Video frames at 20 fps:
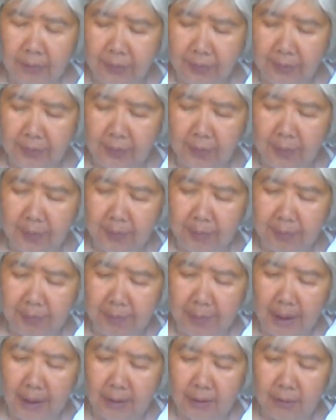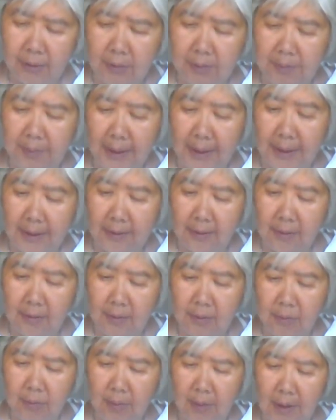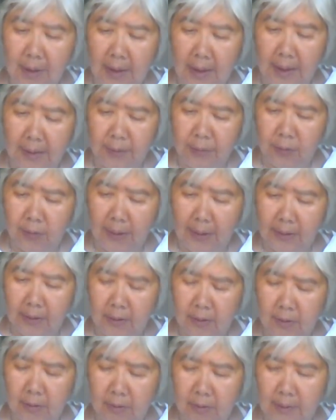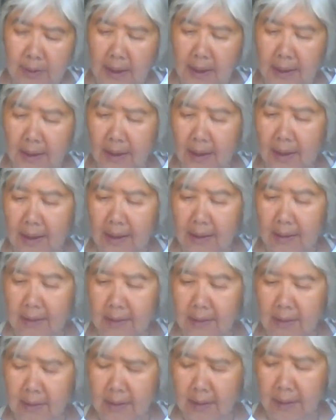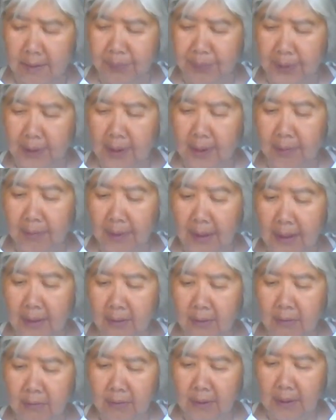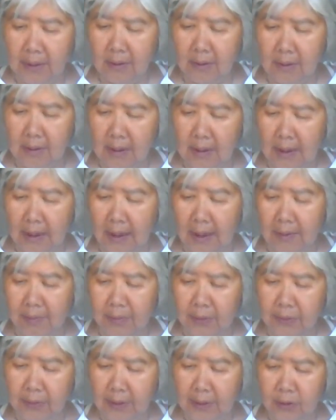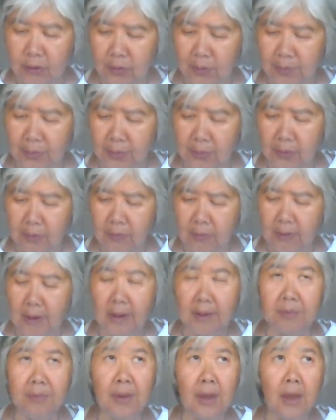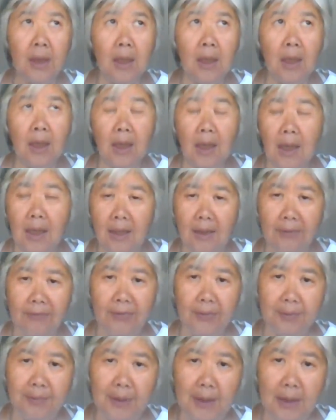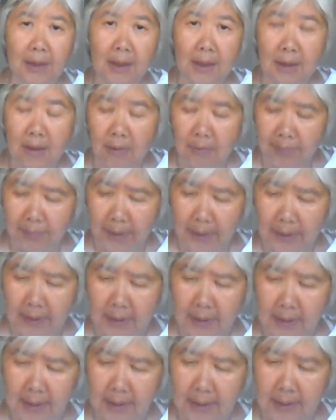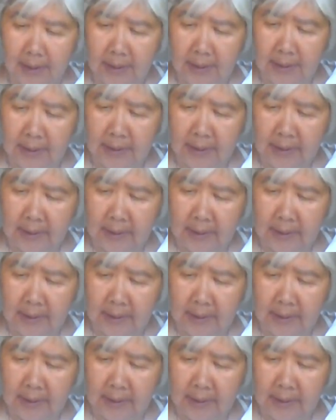For the micro mentor, while I'm trying to create a peer mentoring or collaboration program, I have a meeting on Monday.